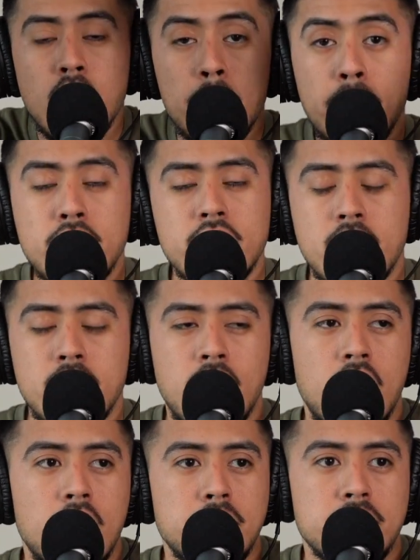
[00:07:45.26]
building,
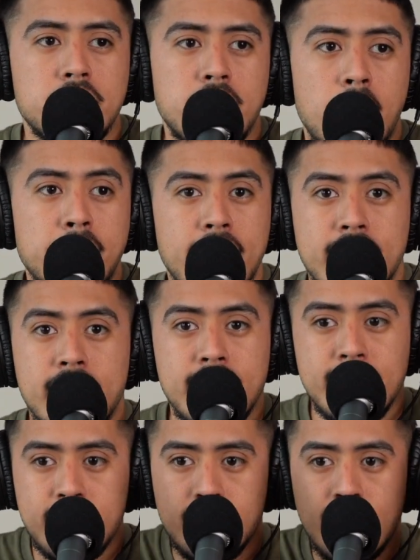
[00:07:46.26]
I mean like
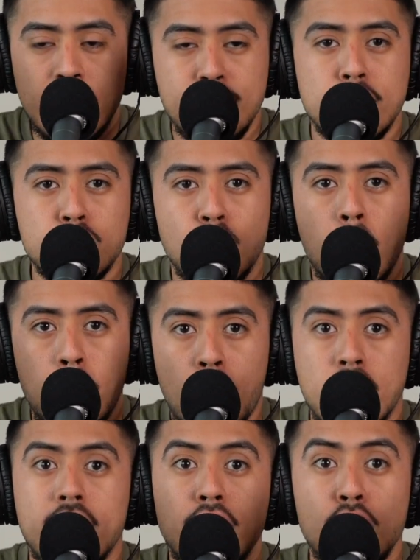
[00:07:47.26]
an individual
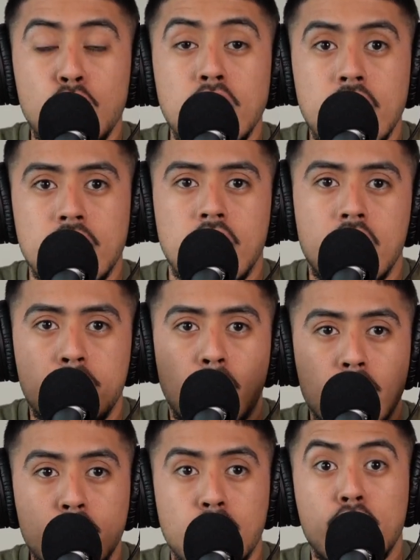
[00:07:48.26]
parking unit,
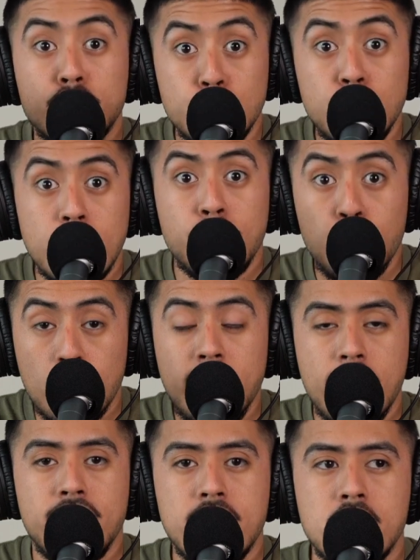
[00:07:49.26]
parking garage unit for
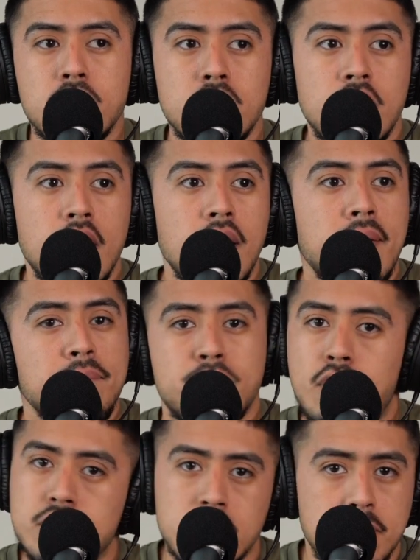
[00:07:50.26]
that vehicle,
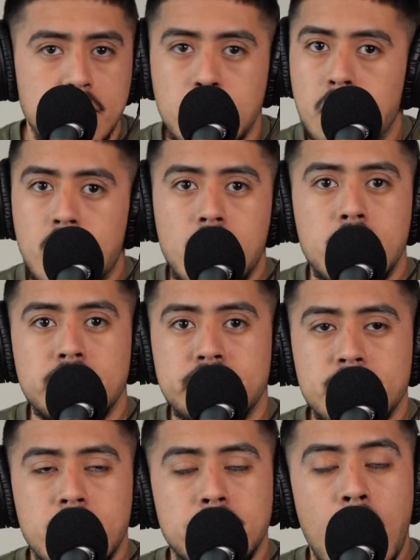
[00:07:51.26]
there's going to be
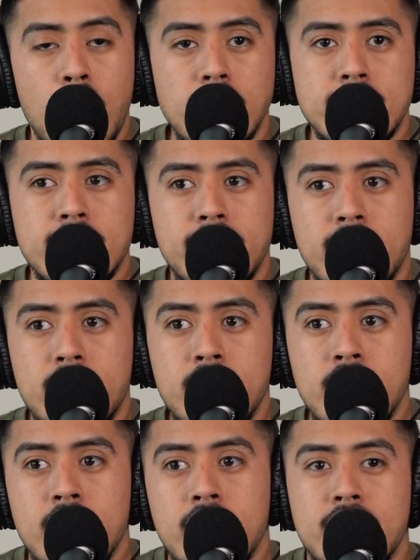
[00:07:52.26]
outlets in there.
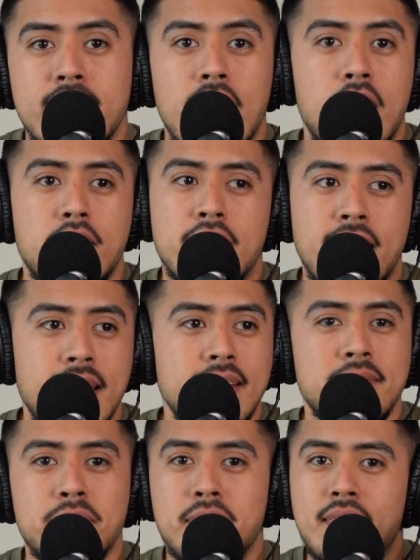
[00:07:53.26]
Now,
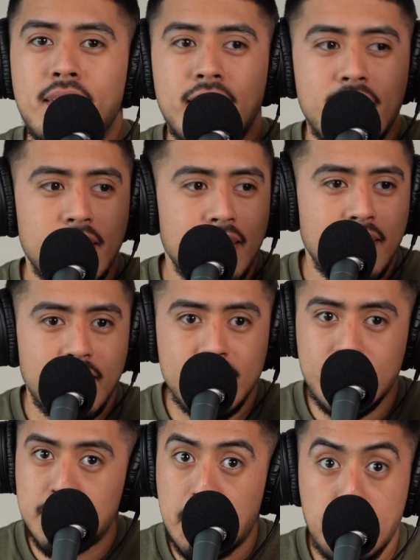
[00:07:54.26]
again,
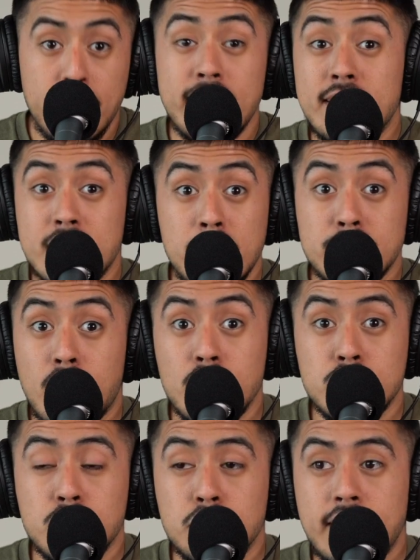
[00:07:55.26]
there's been plenty of times
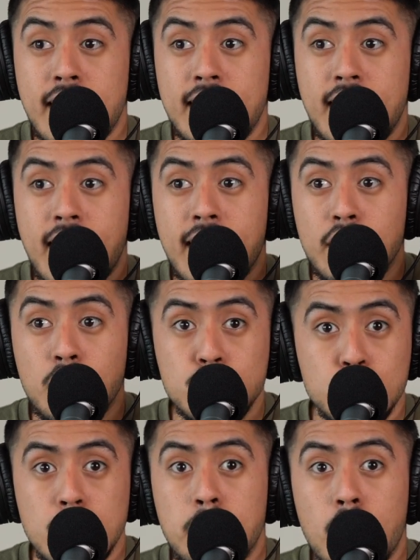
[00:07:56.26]
also that I go
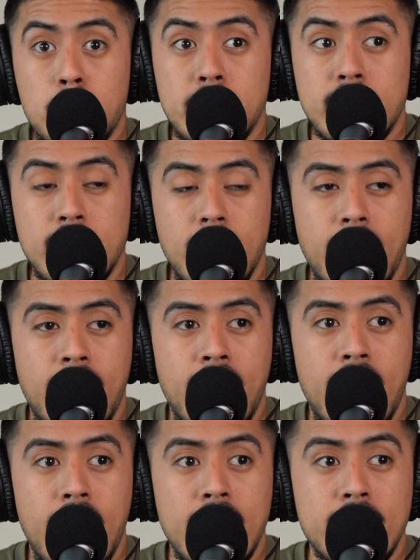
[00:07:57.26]
to an apartment
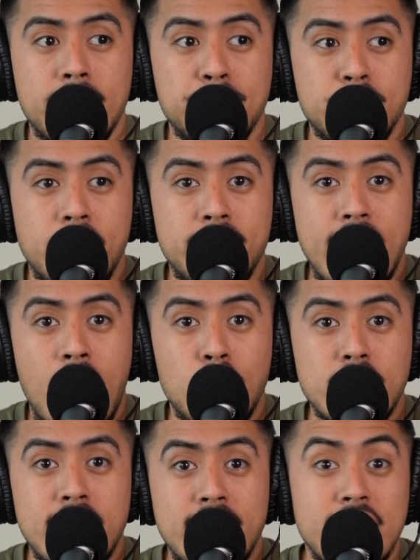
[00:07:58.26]
and the
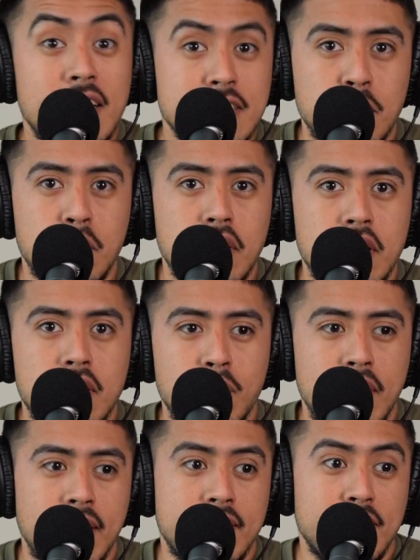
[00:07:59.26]
outlet doesn't work,
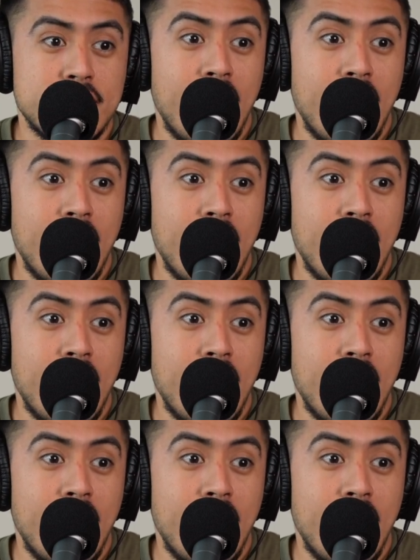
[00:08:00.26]
right? Like there's